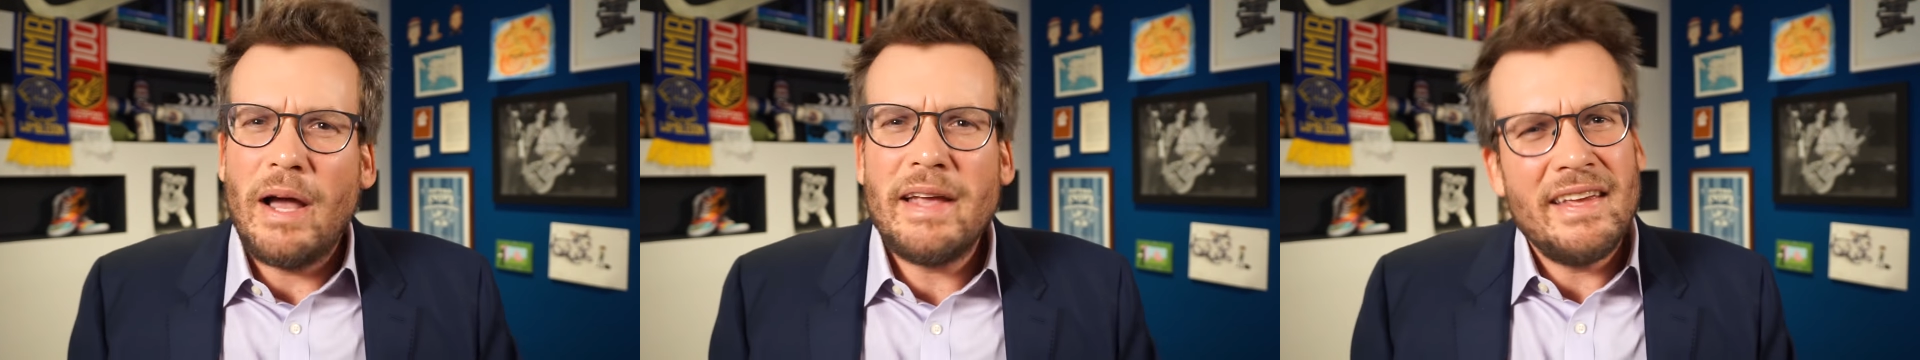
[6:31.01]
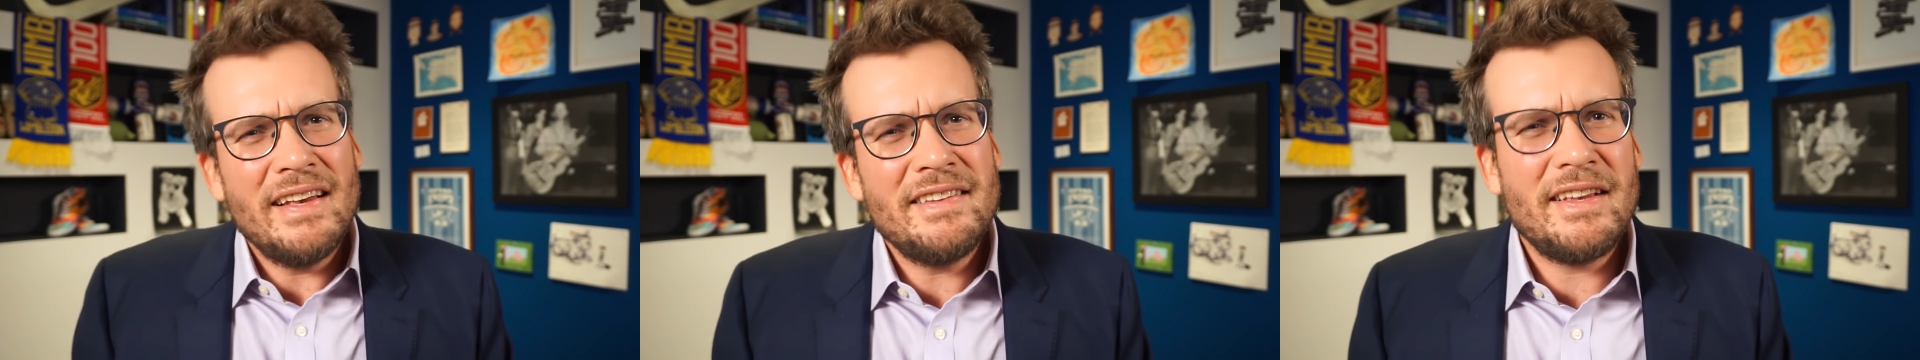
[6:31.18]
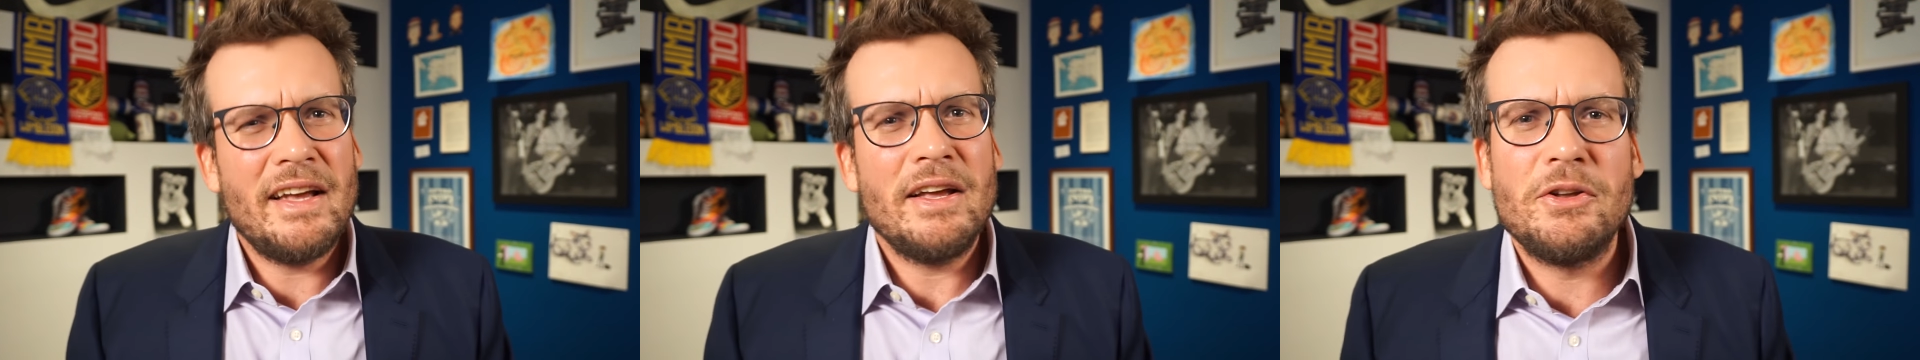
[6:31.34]
I
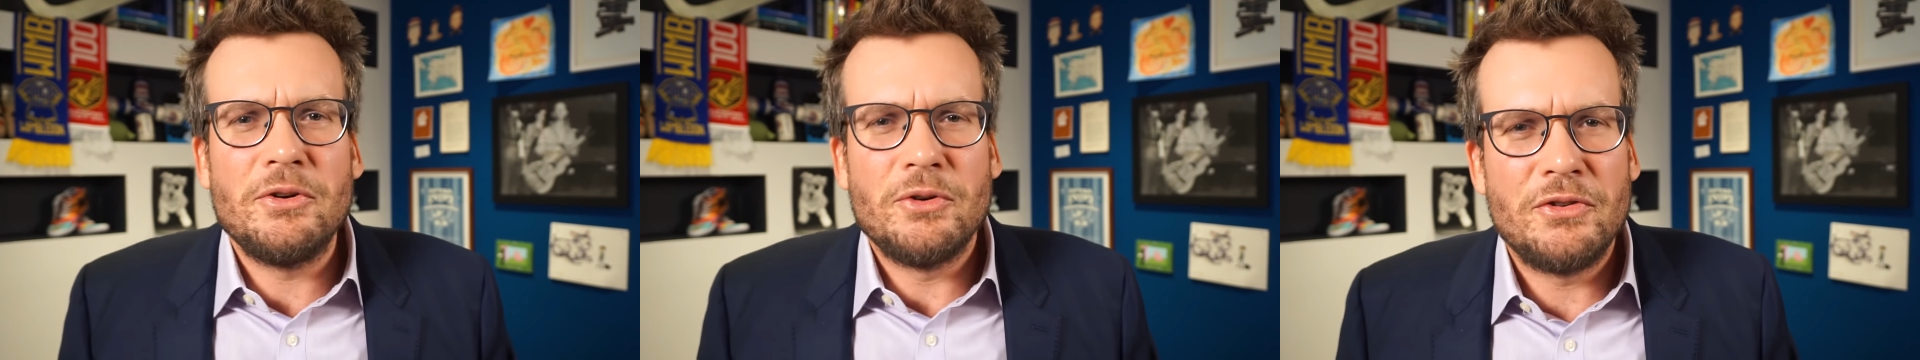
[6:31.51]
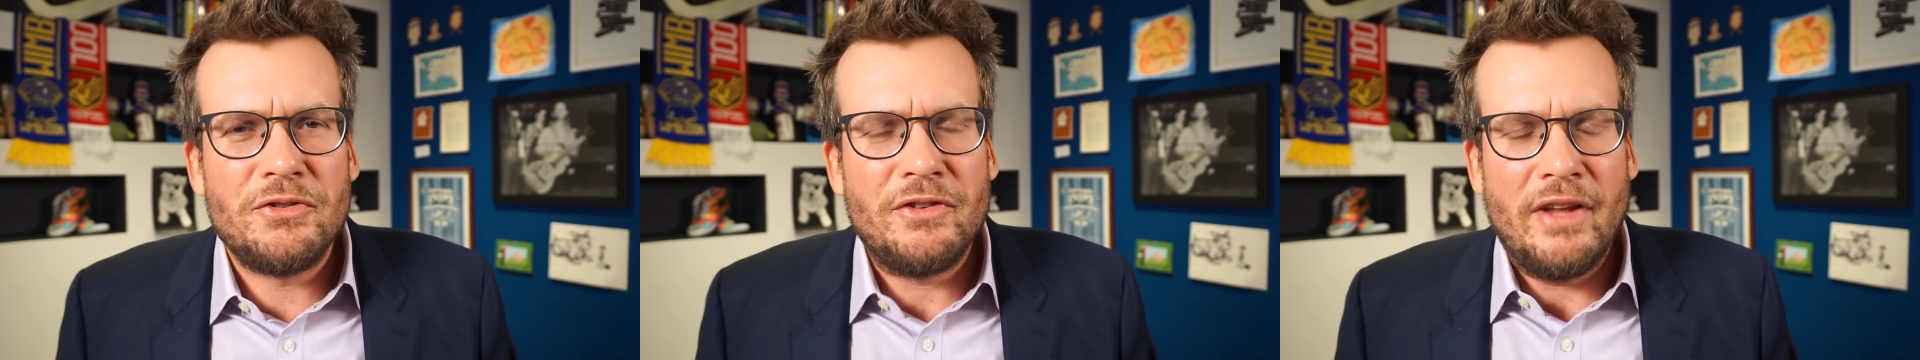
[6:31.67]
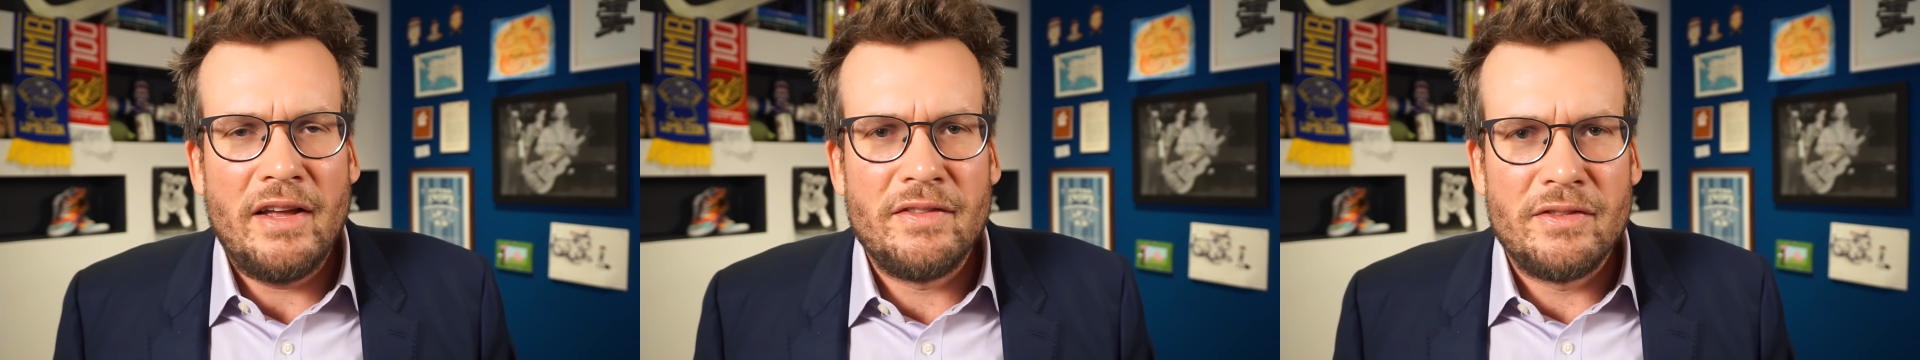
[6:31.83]
guess I
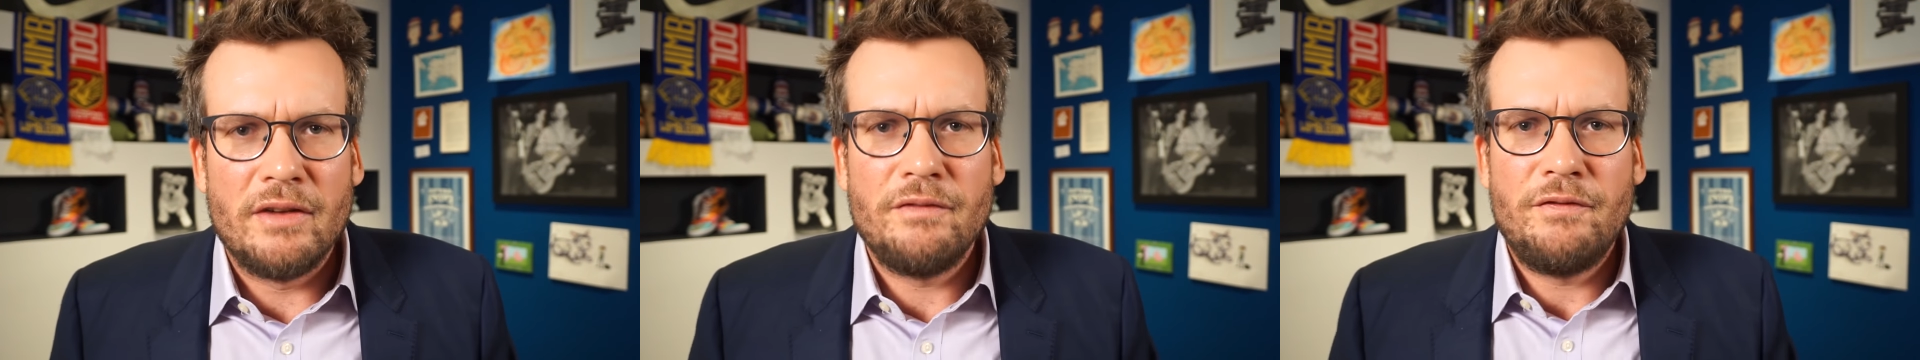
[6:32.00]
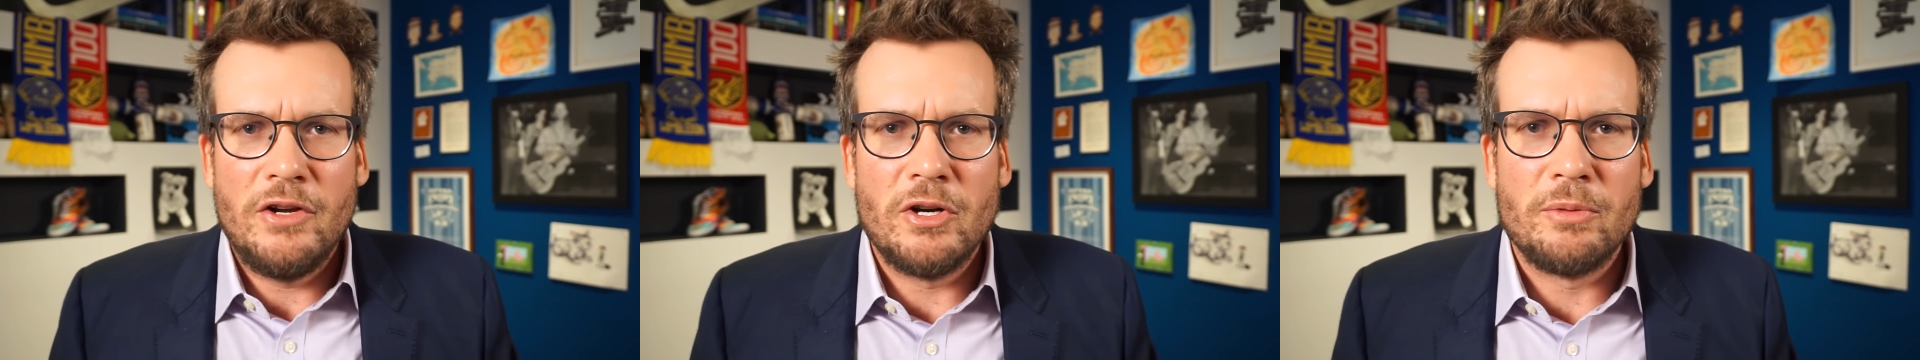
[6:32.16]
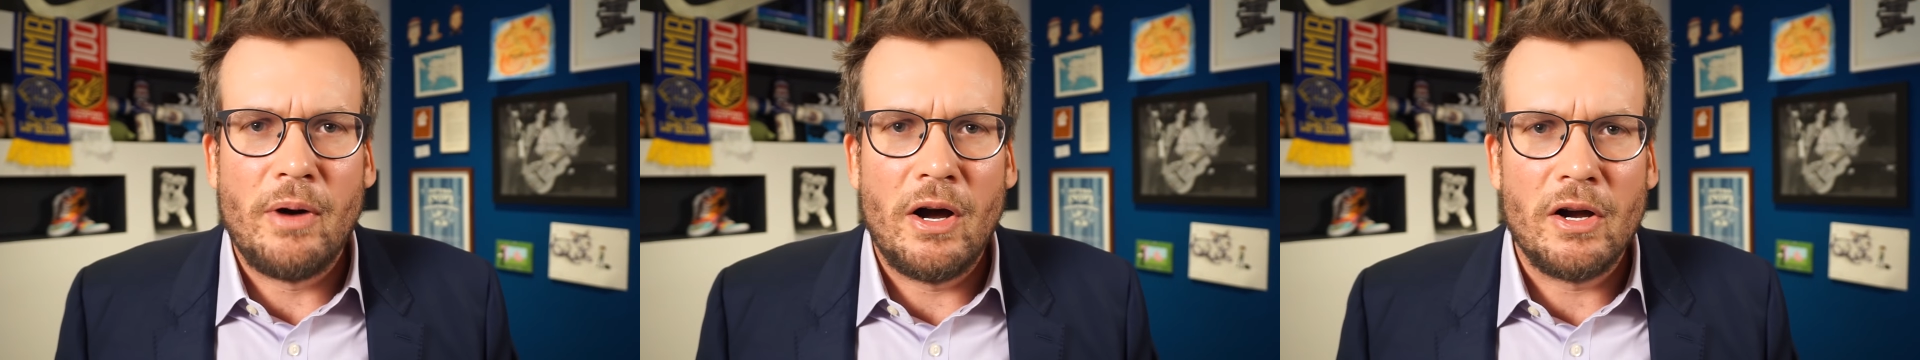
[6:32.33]
understand that
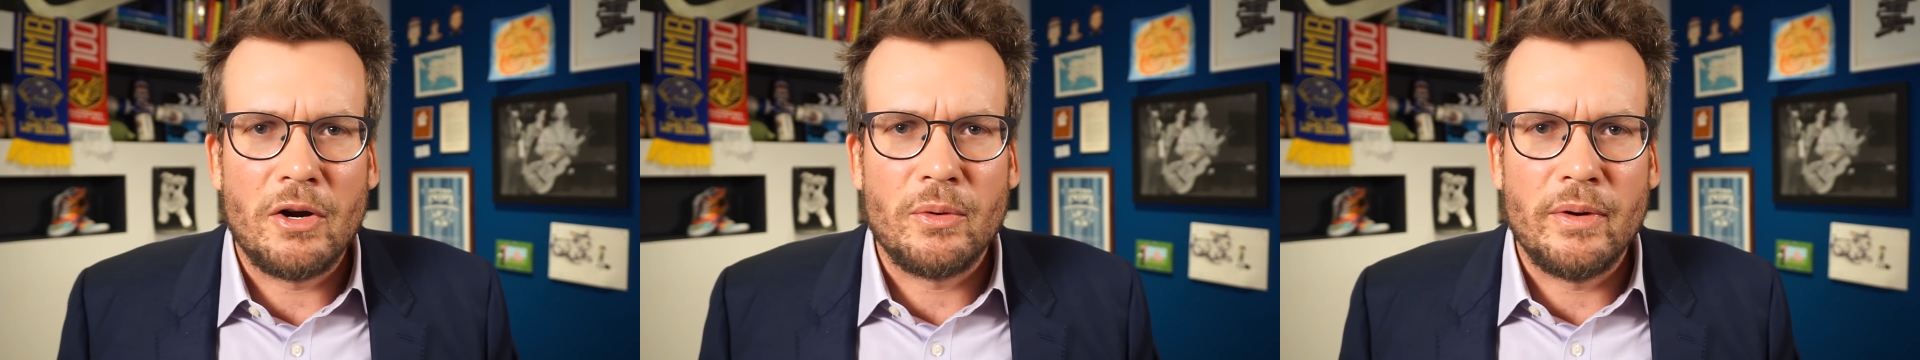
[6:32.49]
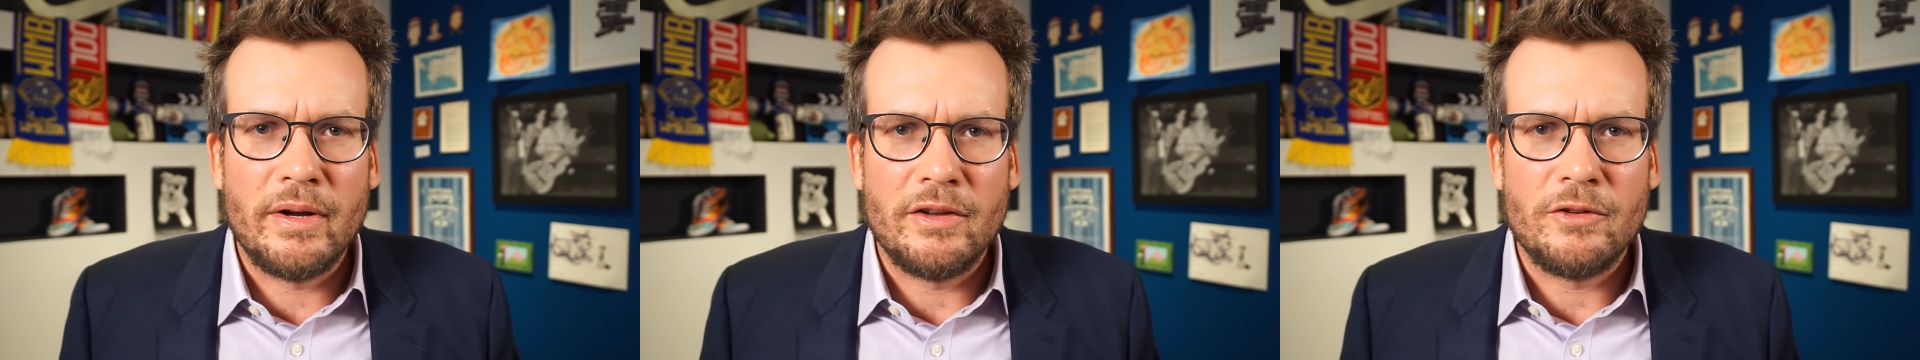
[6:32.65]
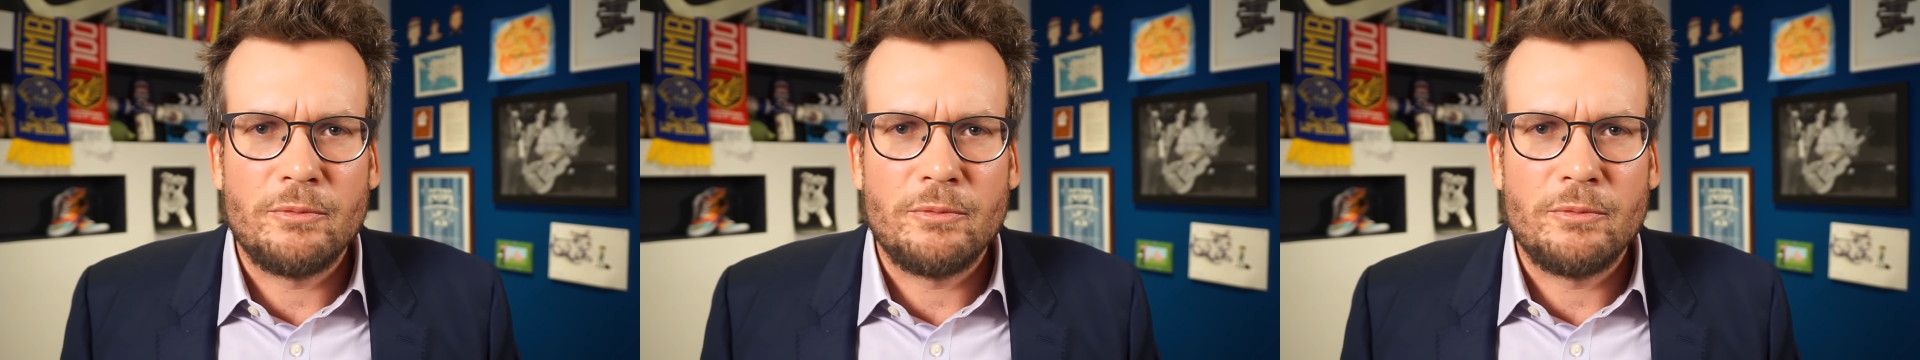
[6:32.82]
fear-mongering